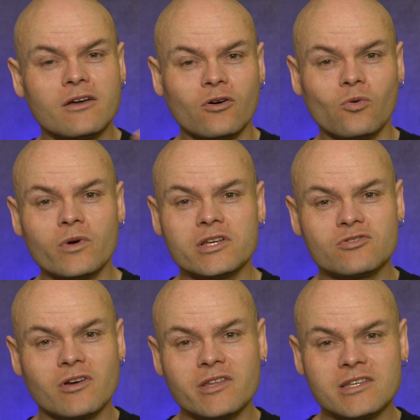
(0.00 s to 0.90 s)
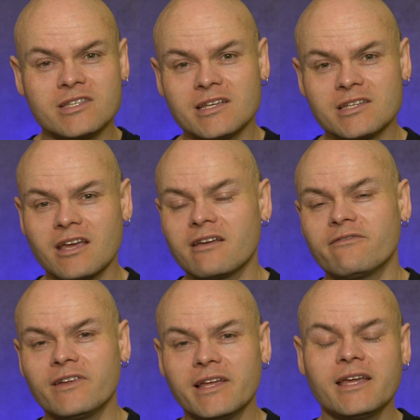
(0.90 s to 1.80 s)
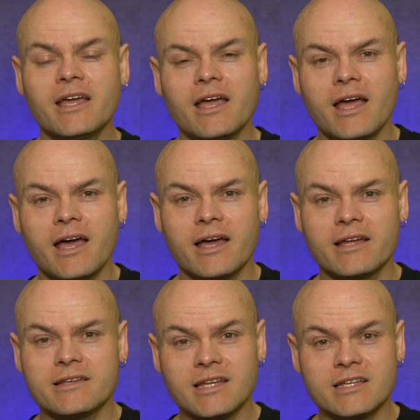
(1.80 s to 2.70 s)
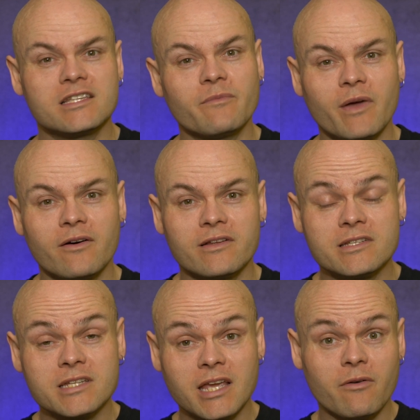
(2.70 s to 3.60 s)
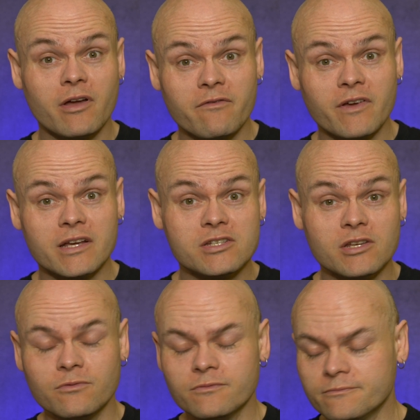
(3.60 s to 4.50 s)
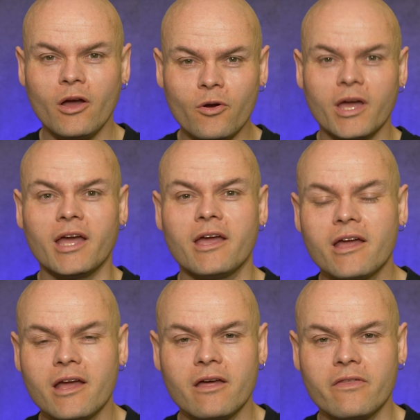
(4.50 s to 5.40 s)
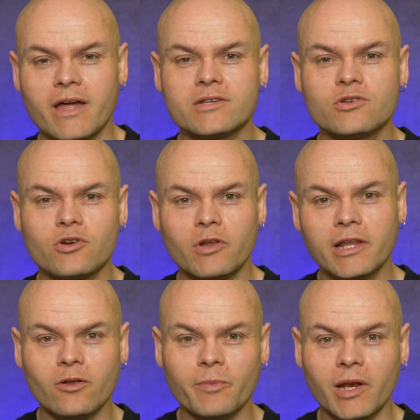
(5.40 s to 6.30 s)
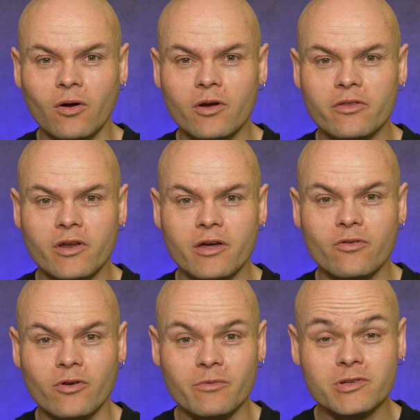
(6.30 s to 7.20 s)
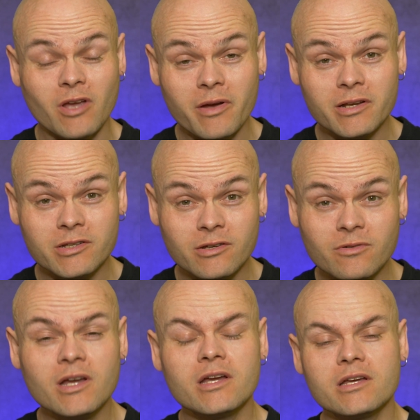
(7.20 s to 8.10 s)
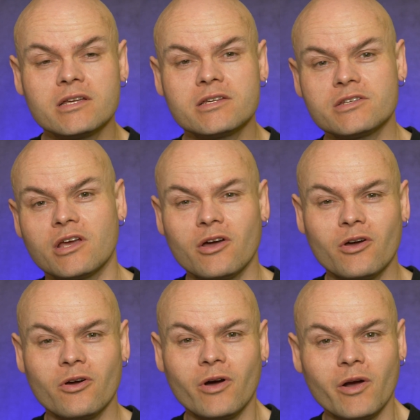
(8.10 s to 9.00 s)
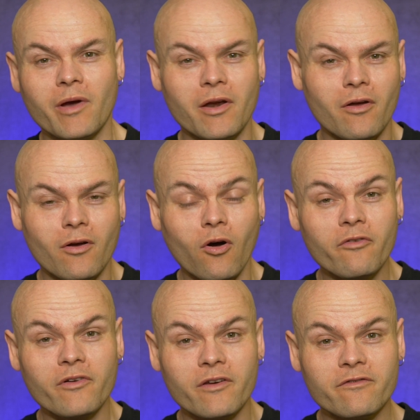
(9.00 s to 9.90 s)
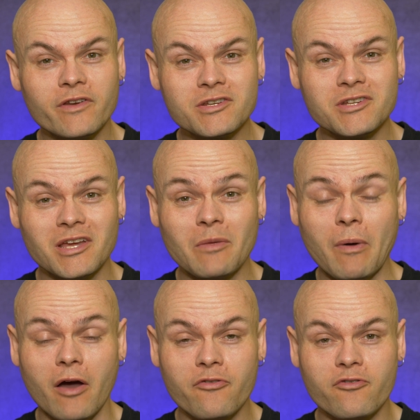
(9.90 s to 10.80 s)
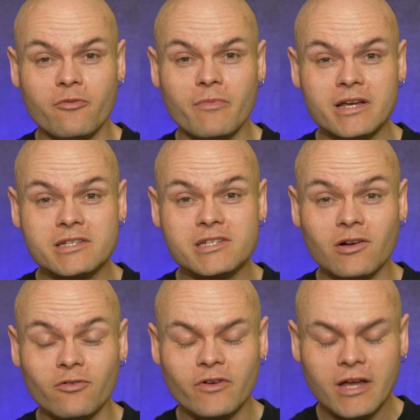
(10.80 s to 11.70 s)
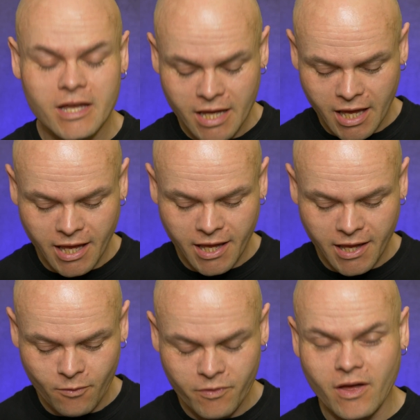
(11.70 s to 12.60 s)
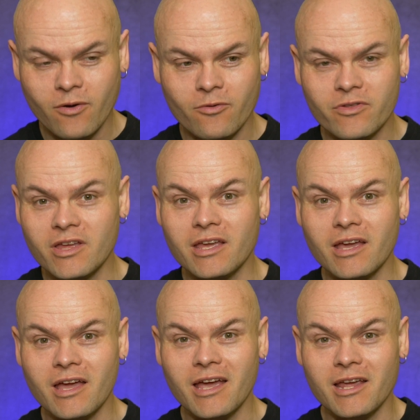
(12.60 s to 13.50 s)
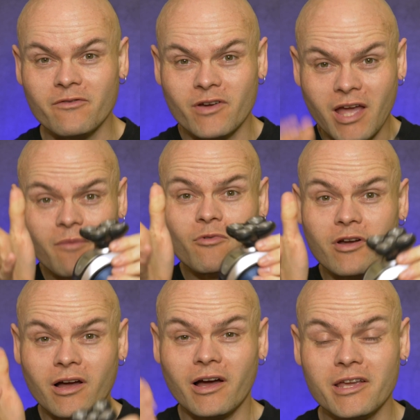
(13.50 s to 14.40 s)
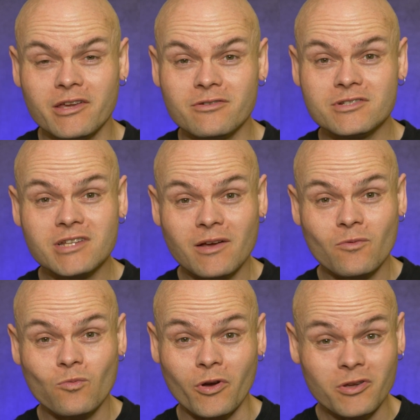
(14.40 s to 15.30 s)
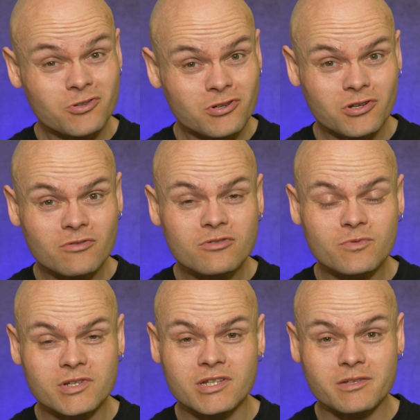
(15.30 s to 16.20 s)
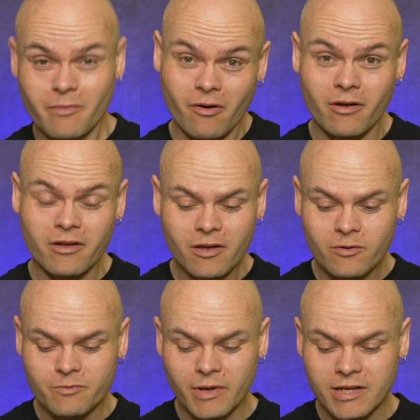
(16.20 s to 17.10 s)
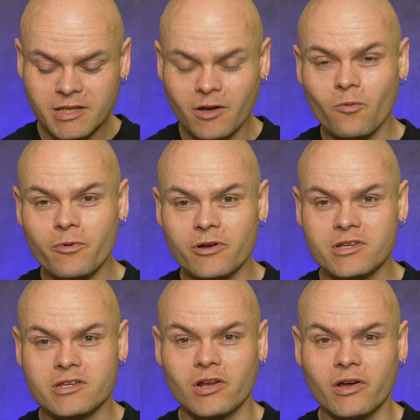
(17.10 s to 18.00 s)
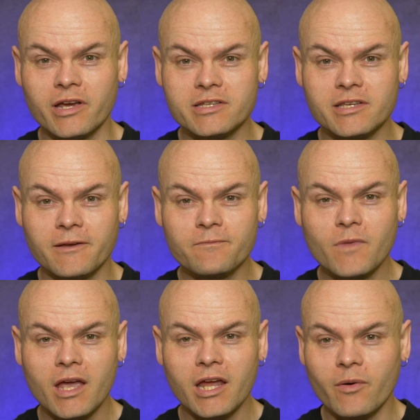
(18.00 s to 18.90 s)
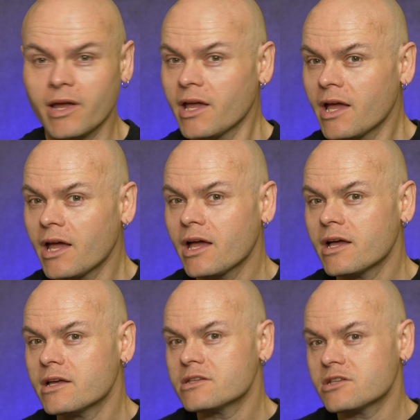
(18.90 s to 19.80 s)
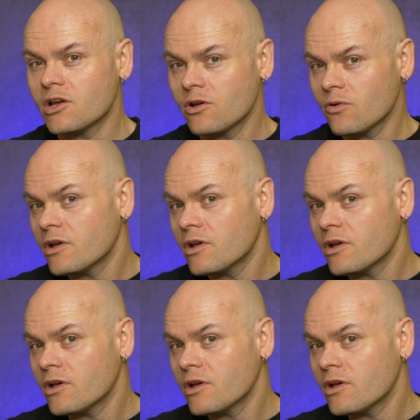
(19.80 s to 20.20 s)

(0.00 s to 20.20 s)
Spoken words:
Always try these things carefully and test them out and see how it affects you. Okay, that took a little bit longer than I thought it was going to. So I went off and finished it in the bathroom myself. Without the aid of a camera, I used what you should use, which is a mirror. Makes the whole process a lot easier. Anyway, so